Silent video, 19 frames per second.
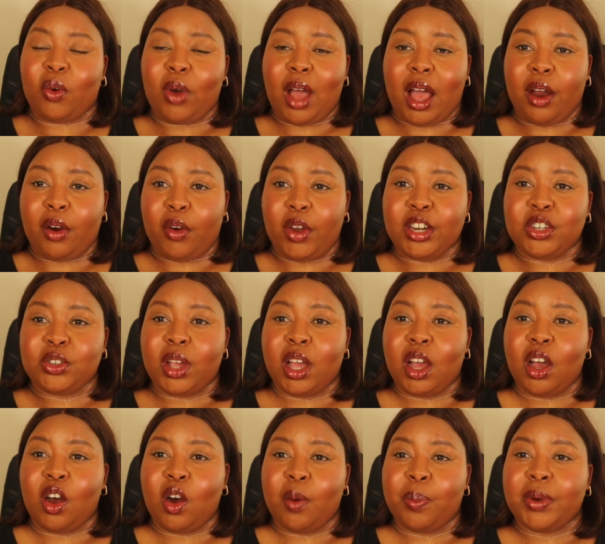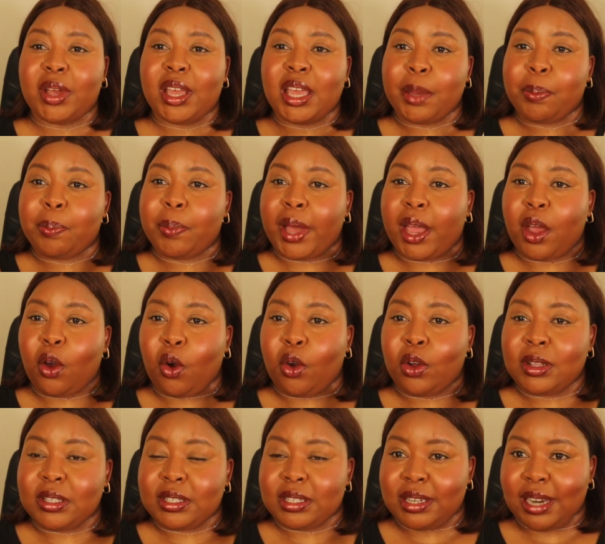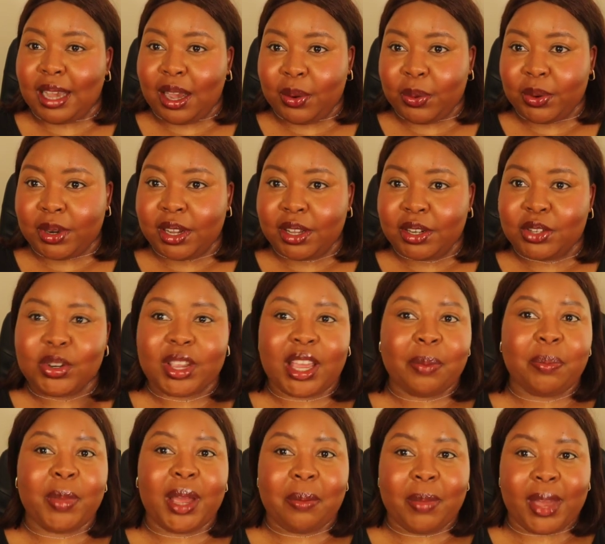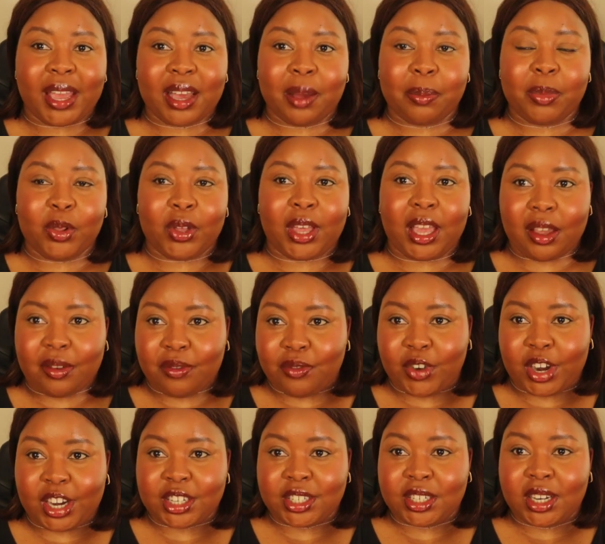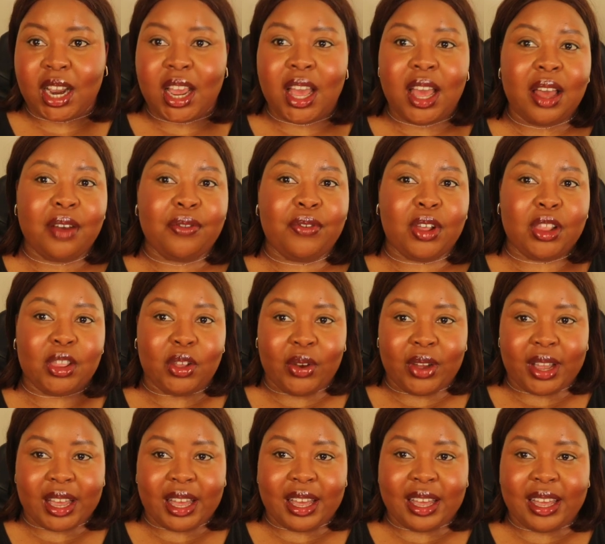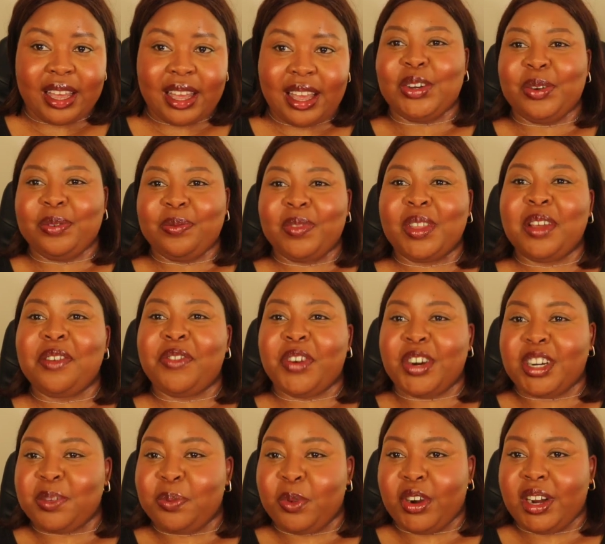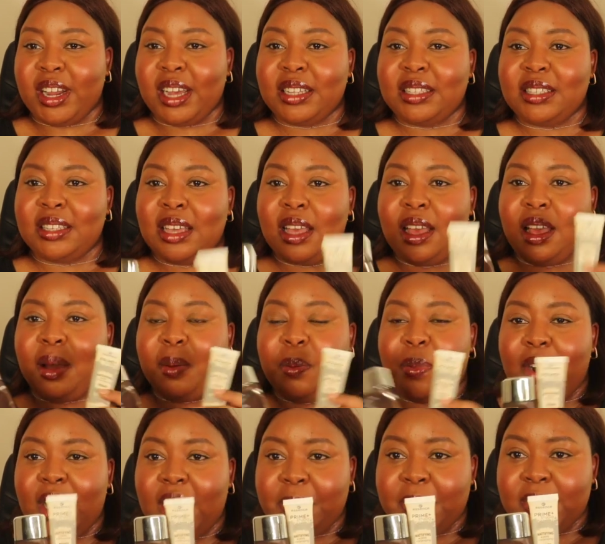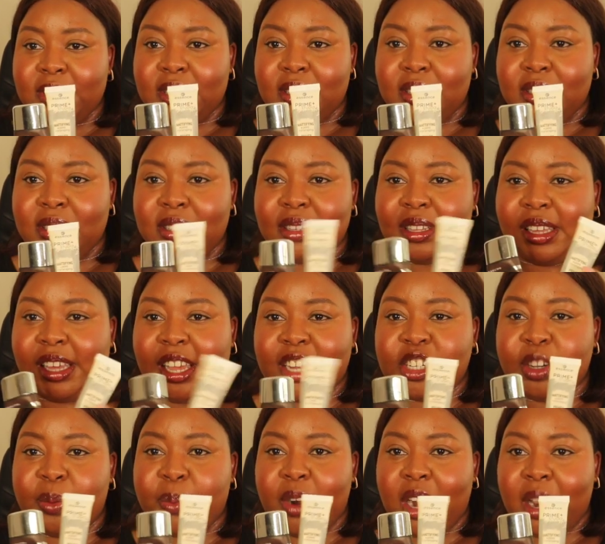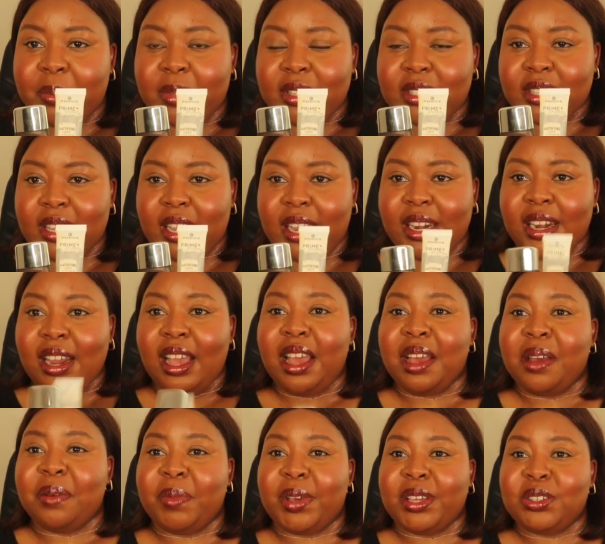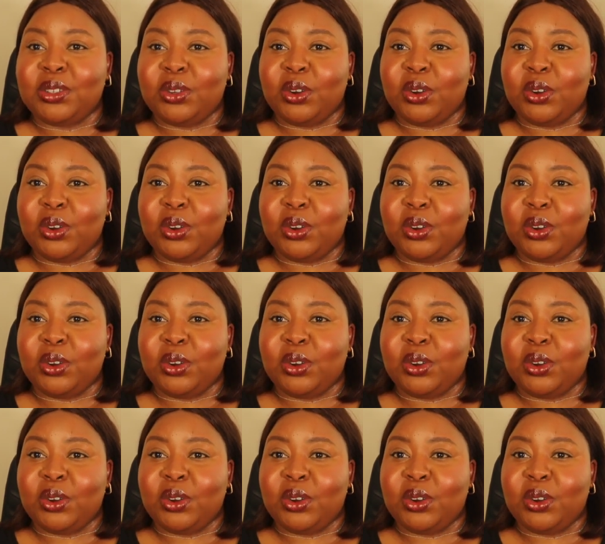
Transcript: are going to help keep my oils down, to keep my makeup looking fresh for longer. So first product, primers. Get your primers in based